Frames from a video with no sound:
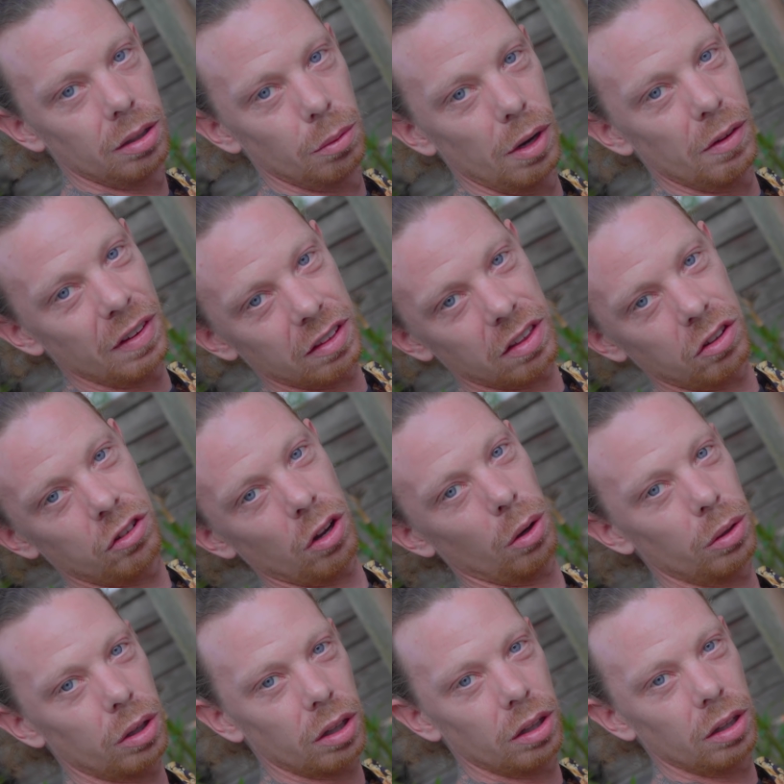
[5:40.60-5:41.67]
What do you think's a
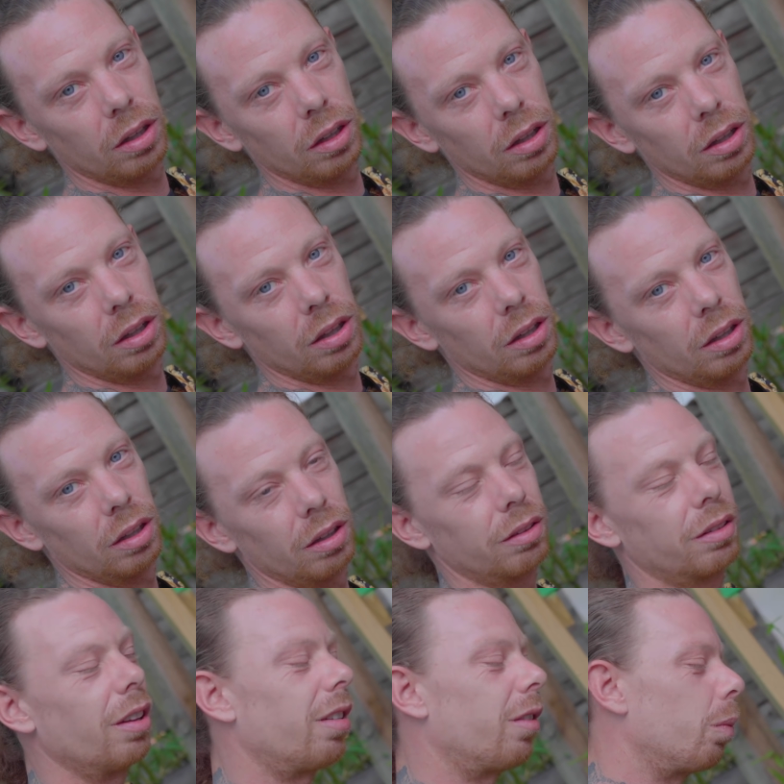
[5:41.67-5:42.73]
joke?
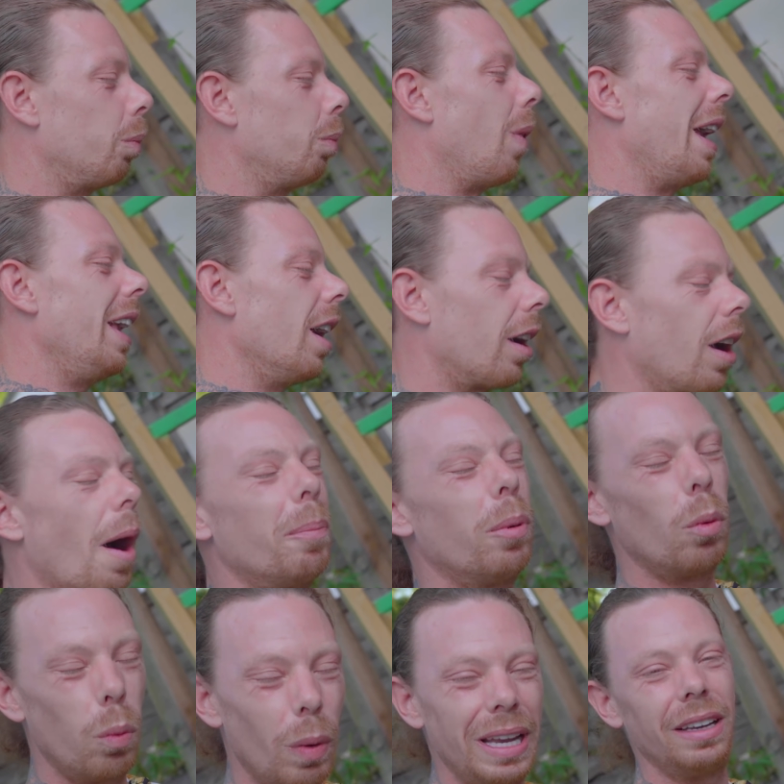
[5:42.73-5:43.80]
Just wait a
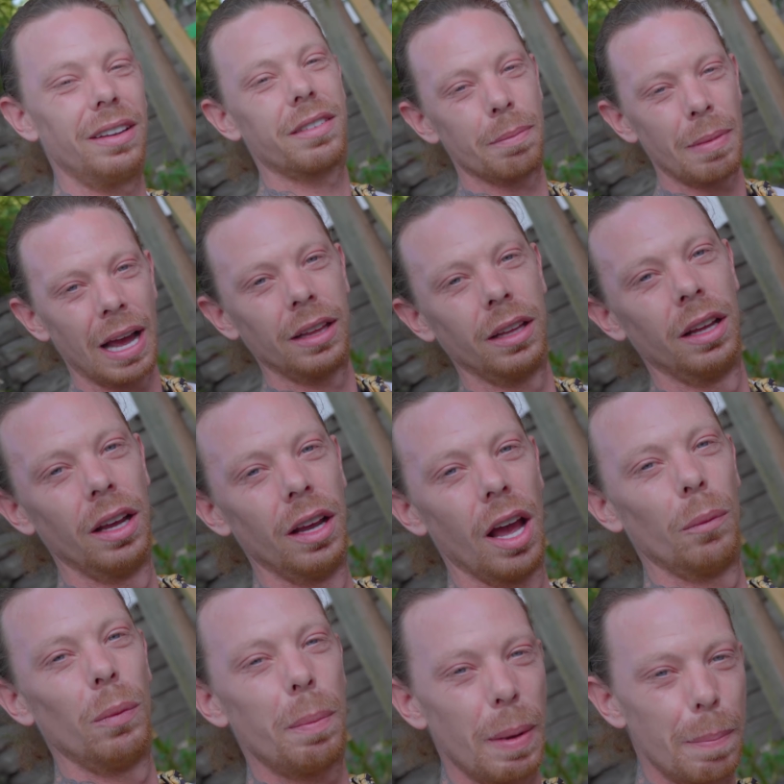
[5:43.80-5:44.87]
couple weeks, man,
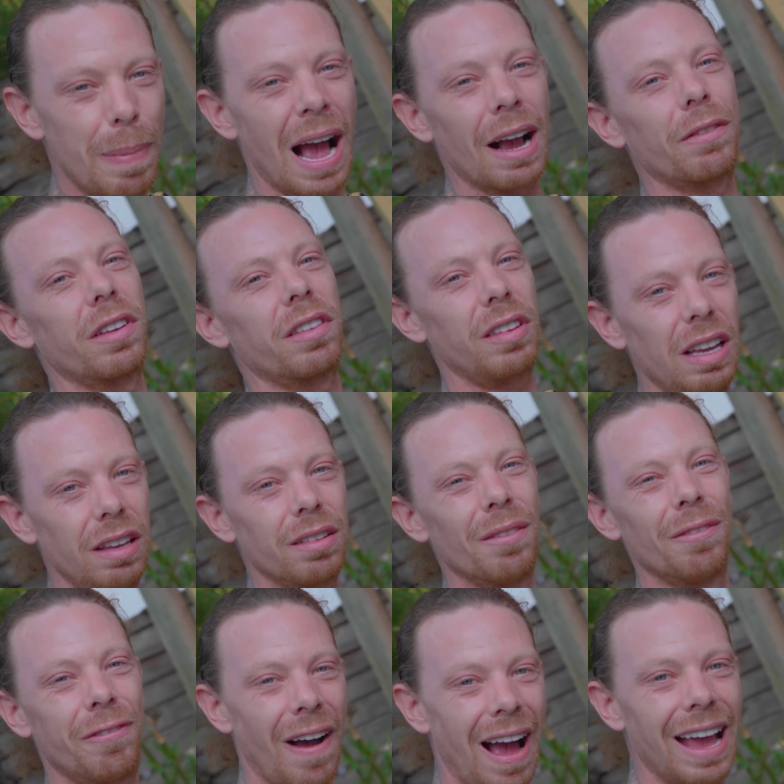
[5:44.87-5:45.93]
and we'll be back to
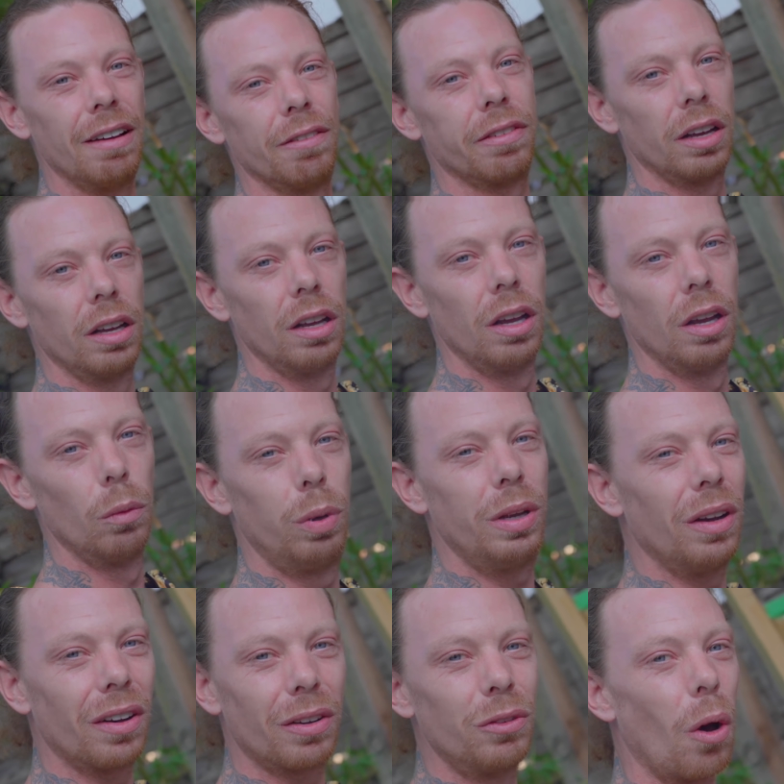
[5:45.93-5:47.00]
season 5.
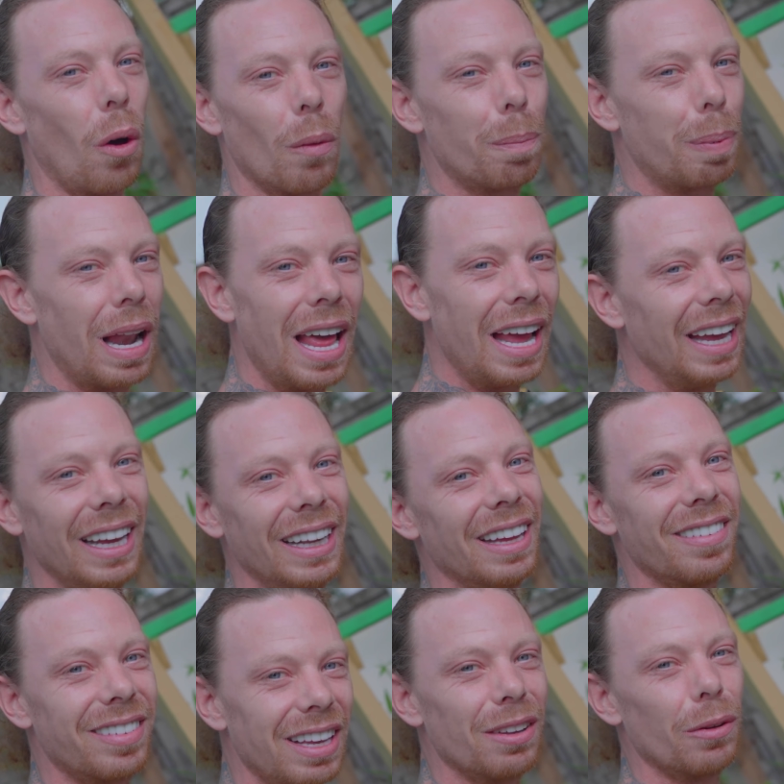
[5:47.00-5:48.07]
We are not playing
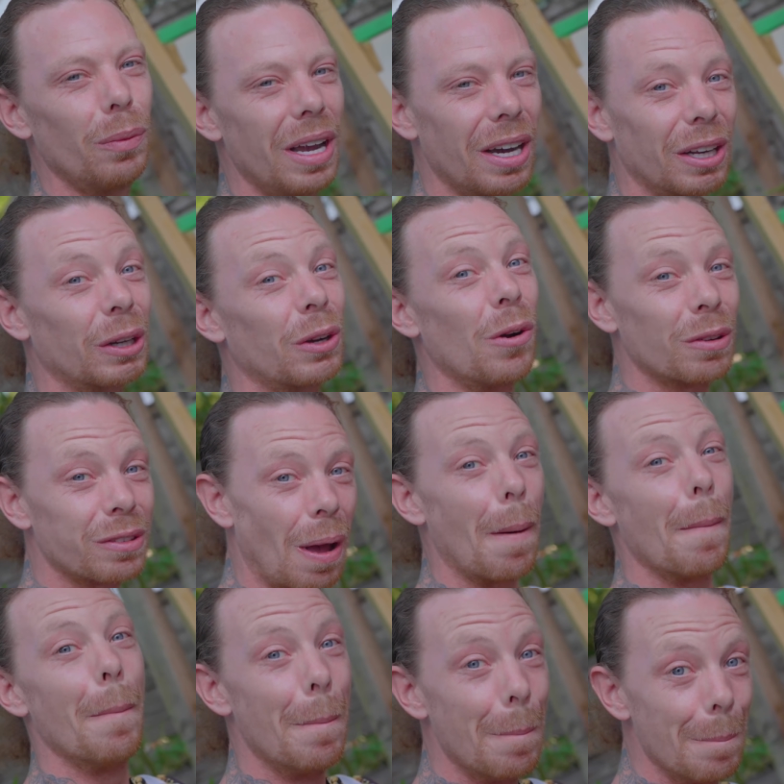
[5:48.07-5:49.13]
in season, we're gonna cook
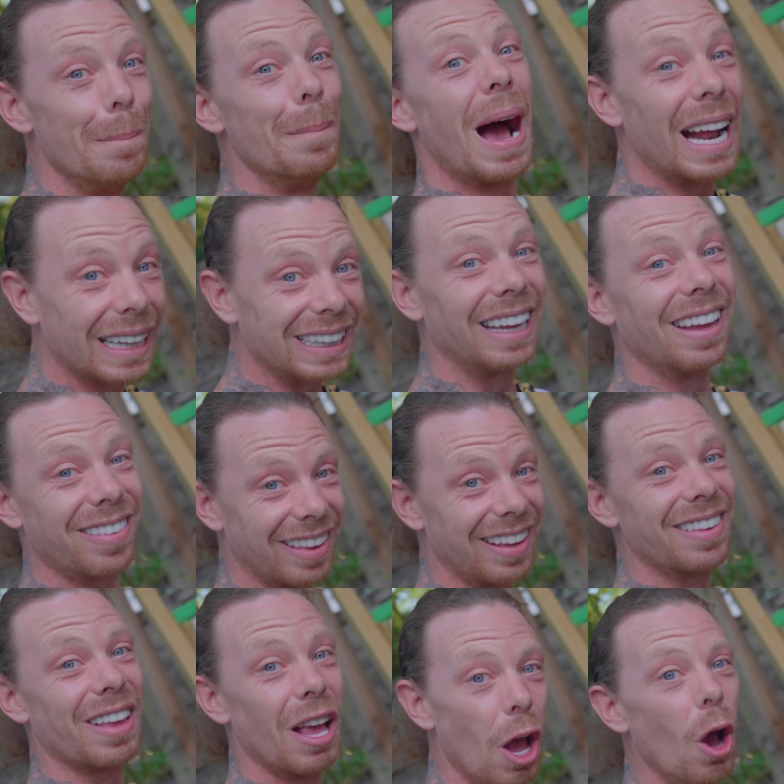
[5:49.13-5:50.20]
some
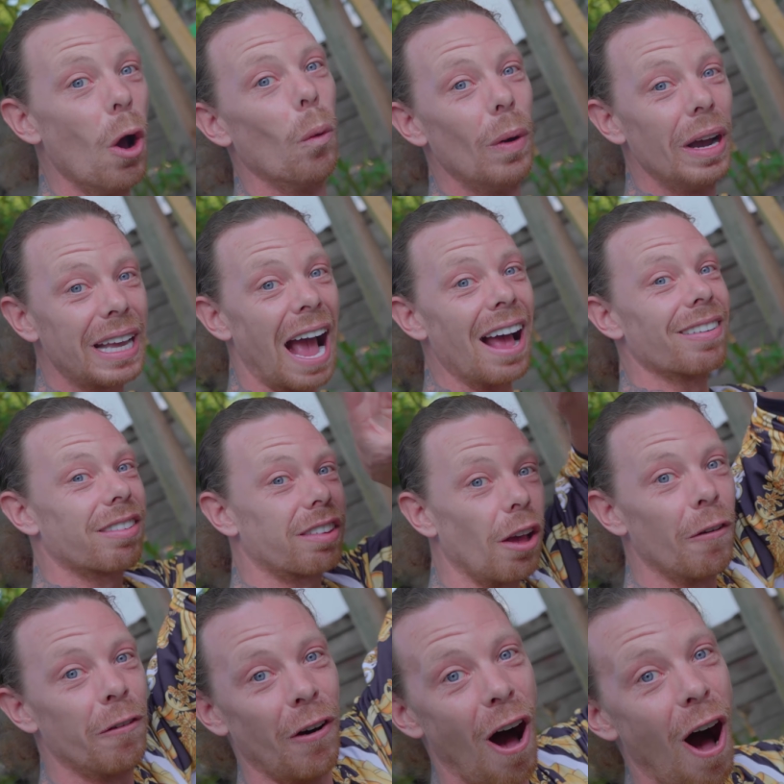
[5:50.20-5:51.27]
madnesses. We're going
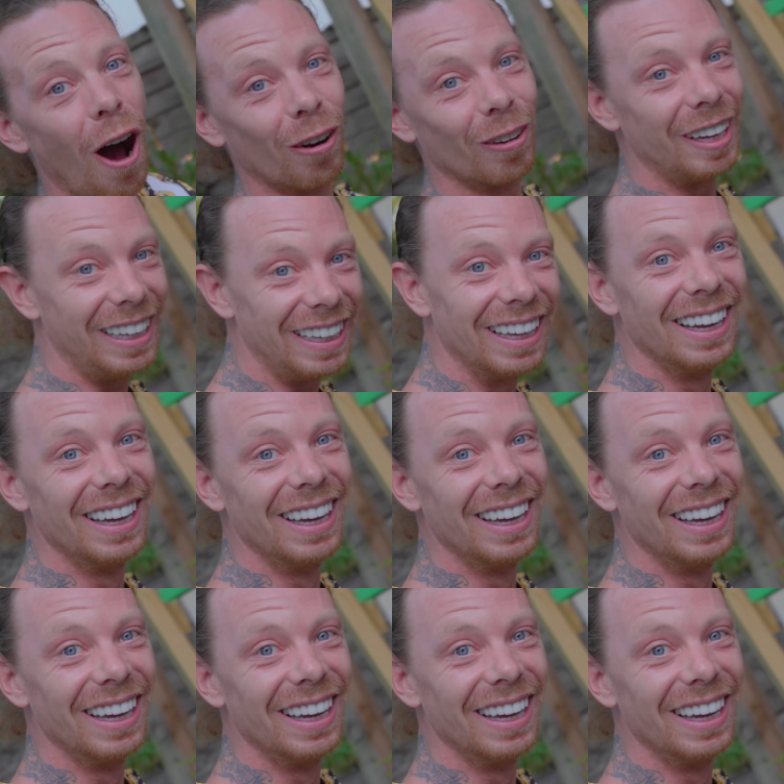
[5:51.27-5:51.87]
safari.